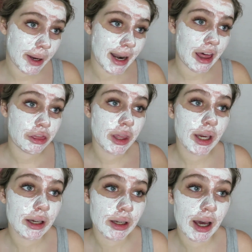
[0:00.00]
But I
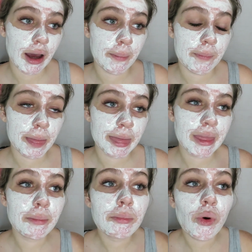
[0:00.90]
think
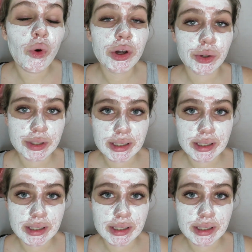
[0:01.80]
the more your